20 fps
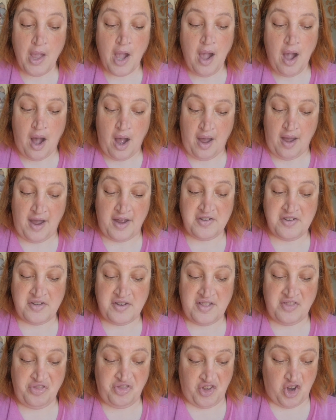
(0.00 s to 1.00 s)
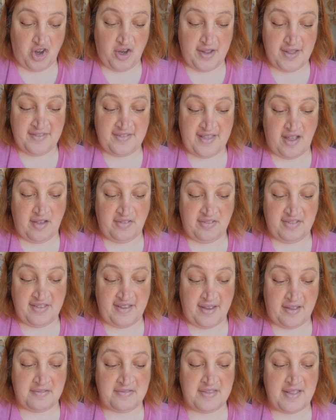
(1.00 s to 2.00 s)
130
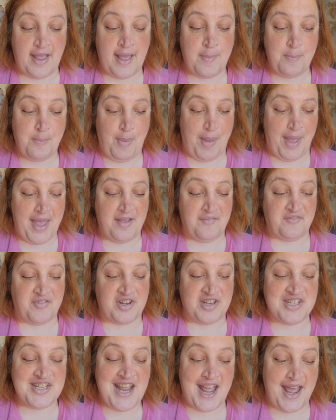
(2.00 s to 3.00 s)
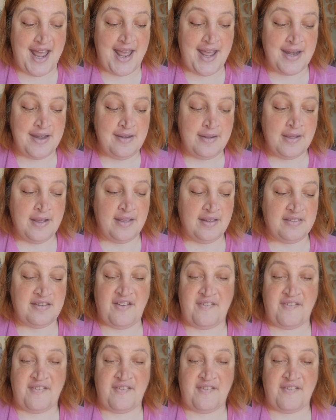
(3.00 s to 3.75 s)
Celsius and bake for 10 to